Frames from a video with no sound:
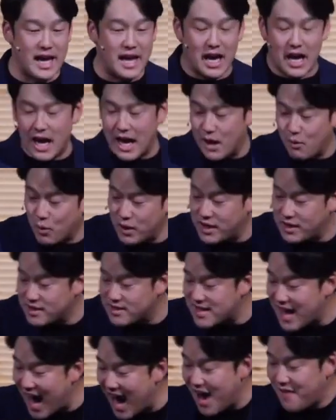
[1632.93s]
uh, what he does
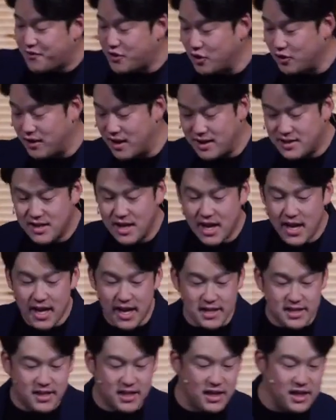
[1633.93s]
after this
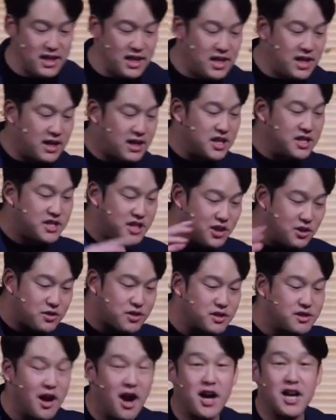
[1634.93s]
is he, he continues
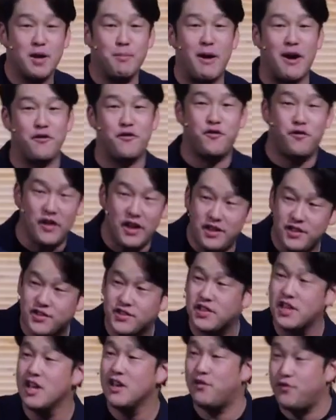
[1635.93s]
to talk about
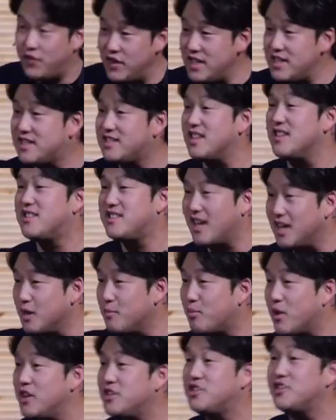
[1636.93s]
feasts, feasts and
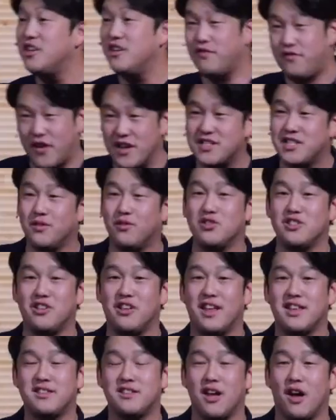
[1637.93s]
celebration and festivals and all
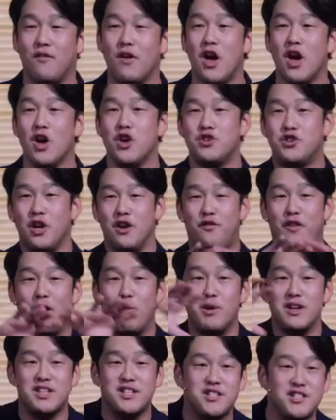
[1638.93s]
that stuff. So, if I
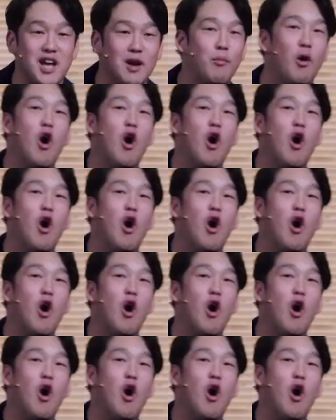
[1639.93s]
want to sum